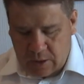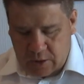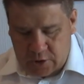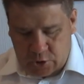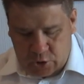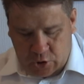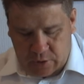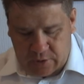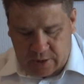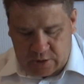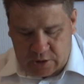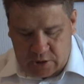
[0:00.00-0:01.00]
In John
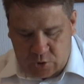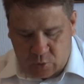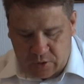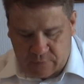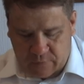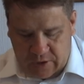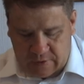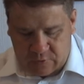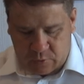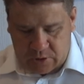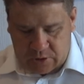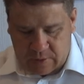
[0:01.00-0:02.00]
19 25
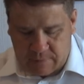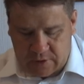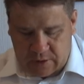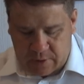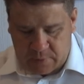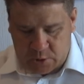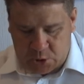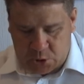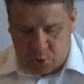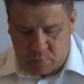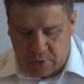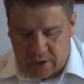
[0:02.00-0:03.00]
27, now there
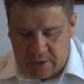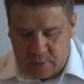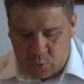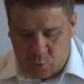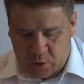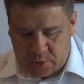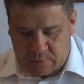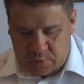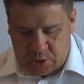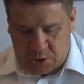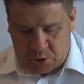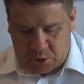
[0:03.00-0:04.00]
stood by the cross of
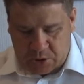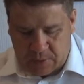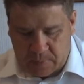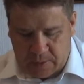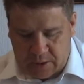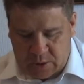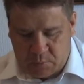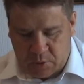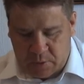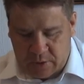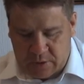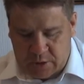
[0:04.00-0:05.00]
Jesus his
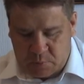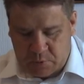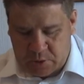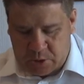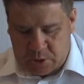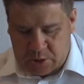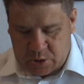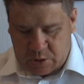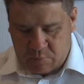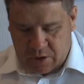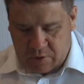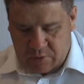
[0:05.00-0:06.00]
mother and his mother's
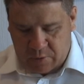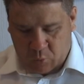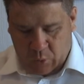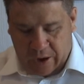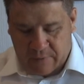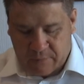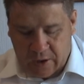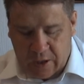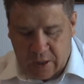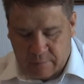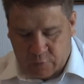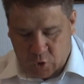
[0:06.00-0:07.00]
sister Mary, the
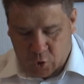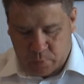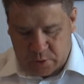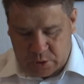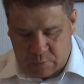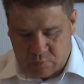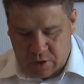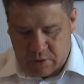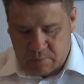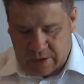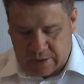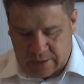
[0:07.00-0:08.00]
wife of Clopas, and
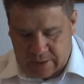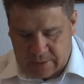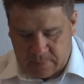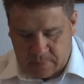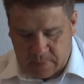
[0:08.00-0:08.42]
Mary Magdalene.